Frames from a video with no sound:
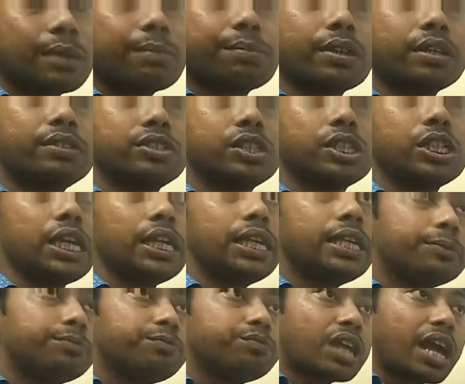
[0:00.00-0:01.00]
shape
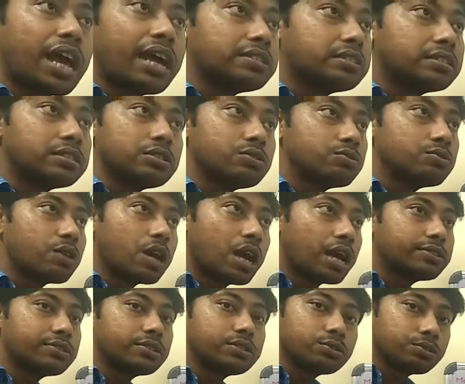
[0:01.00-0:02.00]
generally? As you
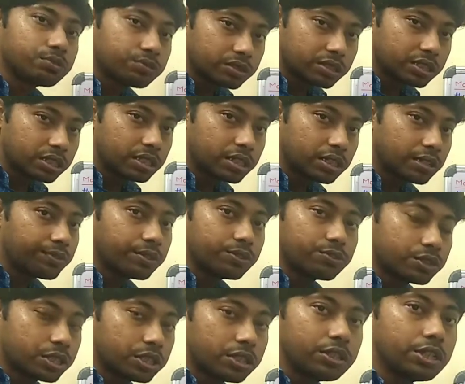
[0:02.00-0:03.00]
see, if
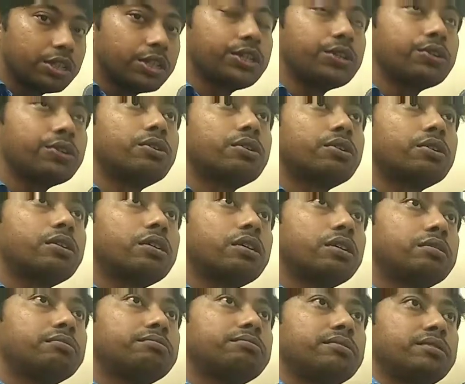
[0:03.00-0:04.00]
you see in
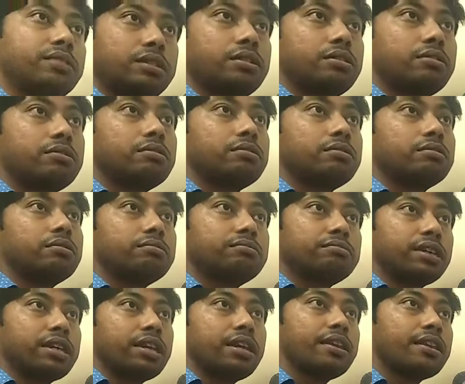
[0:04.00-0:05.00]
your
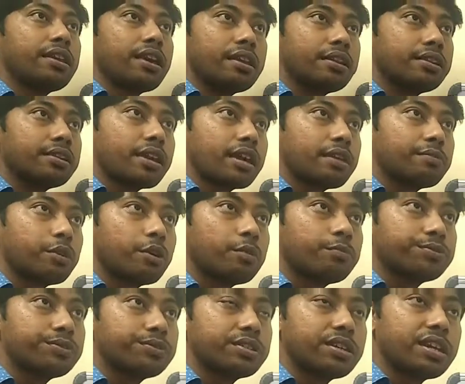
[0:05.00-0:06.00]
any type
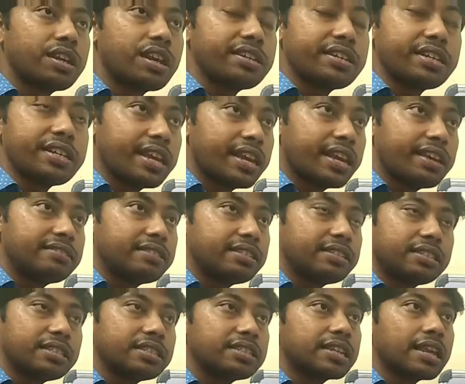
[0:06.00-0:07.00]
of, say,
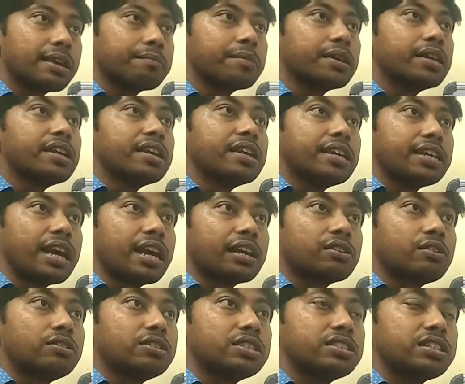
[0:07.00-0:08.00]
AC system,
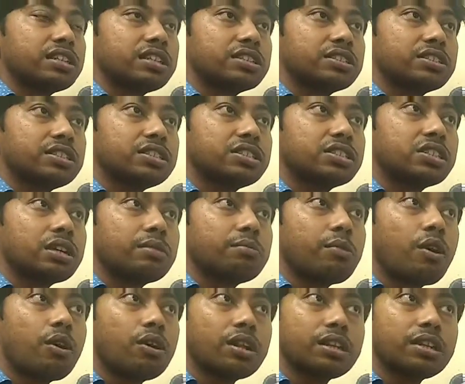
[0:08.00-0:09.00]
air conditioning
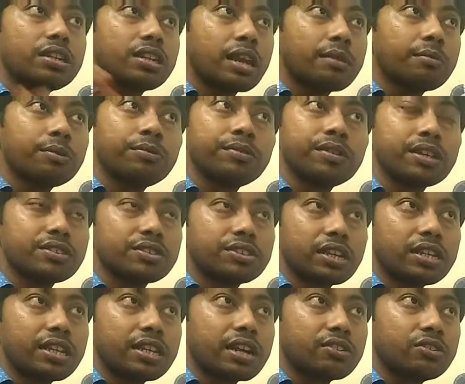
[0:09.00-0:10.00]
system, or any type of
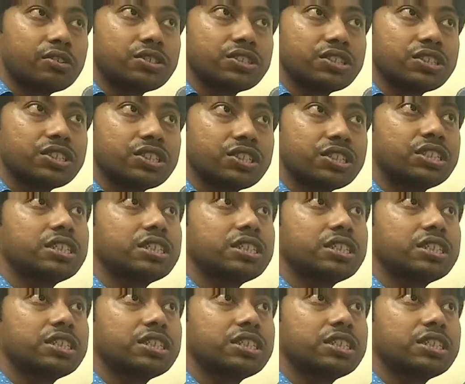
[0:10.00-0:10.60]
industrial air conditioning